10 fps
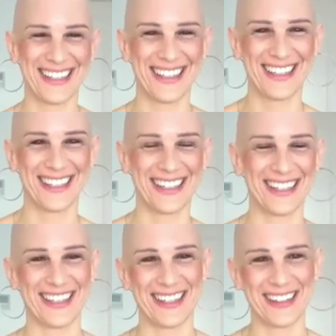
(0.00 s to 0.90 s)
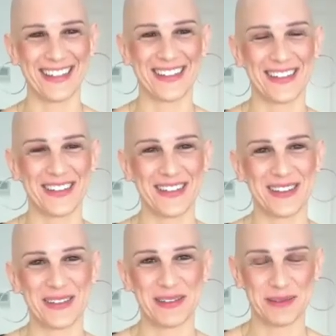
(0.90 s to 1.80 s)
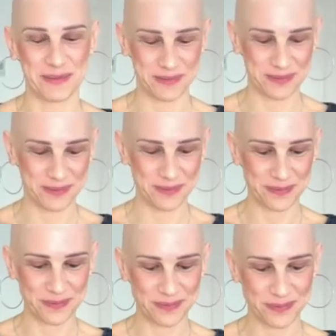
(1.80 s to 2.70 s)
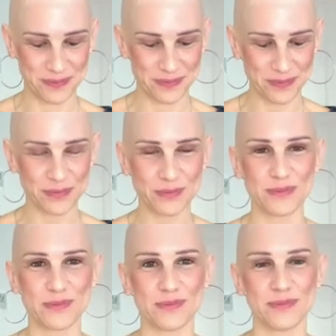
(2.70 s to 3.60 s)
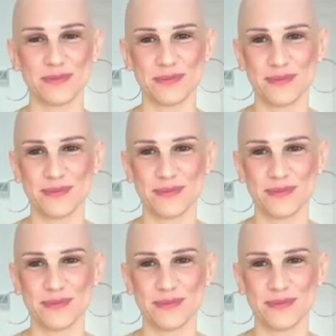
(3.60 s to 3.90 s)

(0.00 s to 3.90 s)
The person shown says nothing.